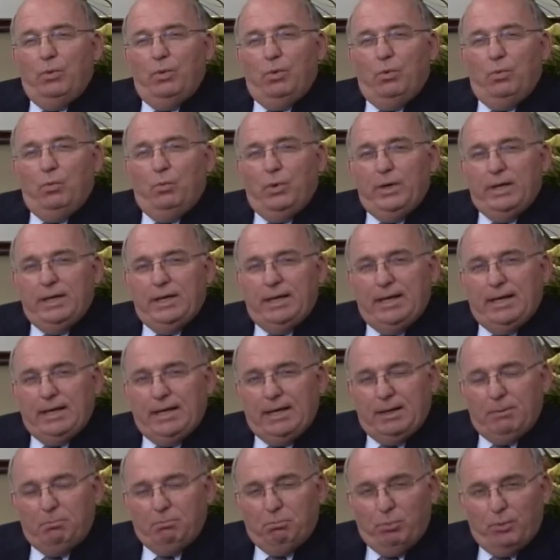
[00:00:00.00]
we
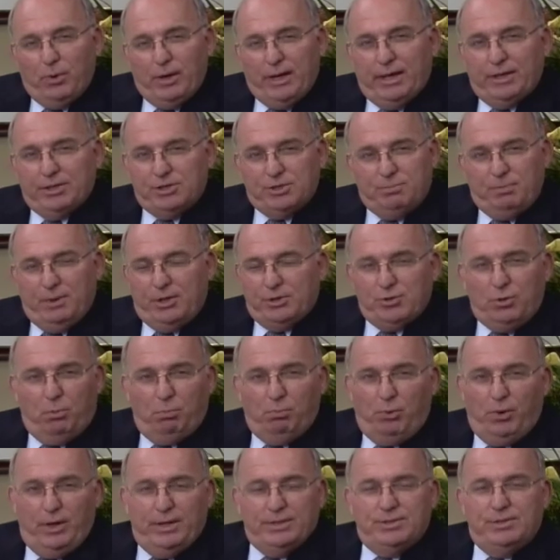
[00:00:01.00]
bring a special
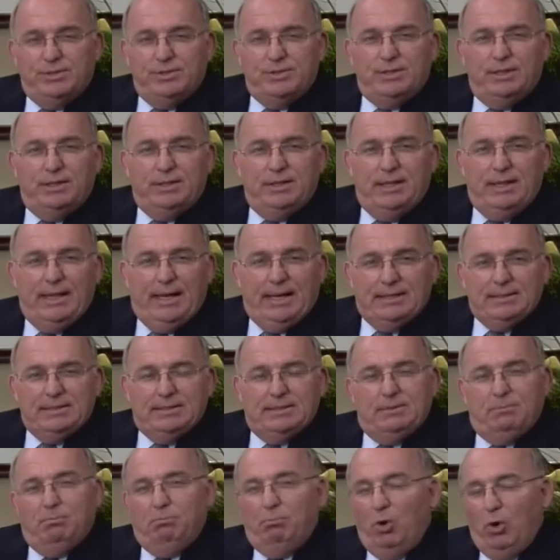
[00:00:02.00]
presence into that
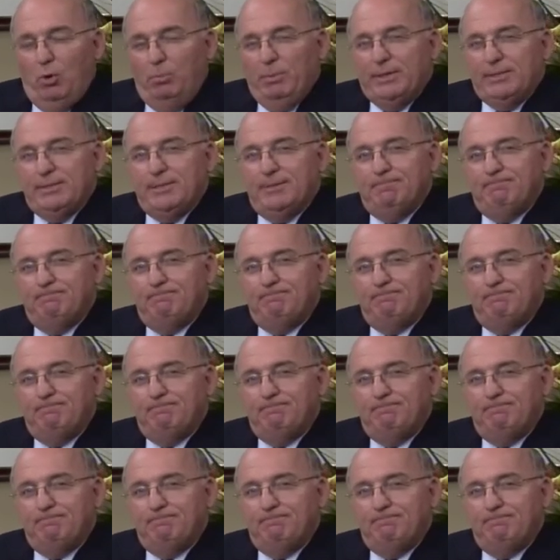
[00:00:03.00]
moment.